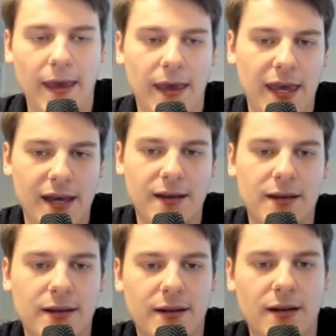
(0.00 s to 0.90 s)

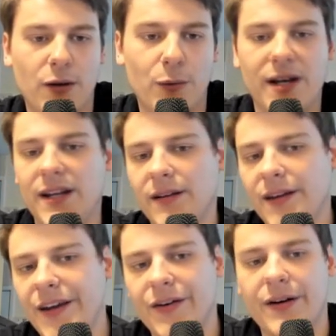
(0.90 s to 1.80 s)
And uh, already
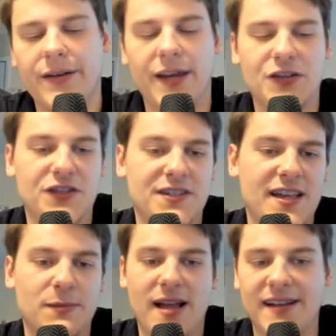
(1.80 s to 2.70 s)
here the engine
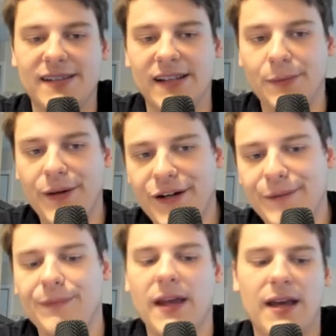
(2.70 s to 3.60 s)
says black is slightly
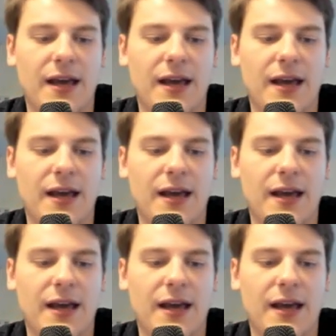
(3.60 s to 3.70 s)
better uh,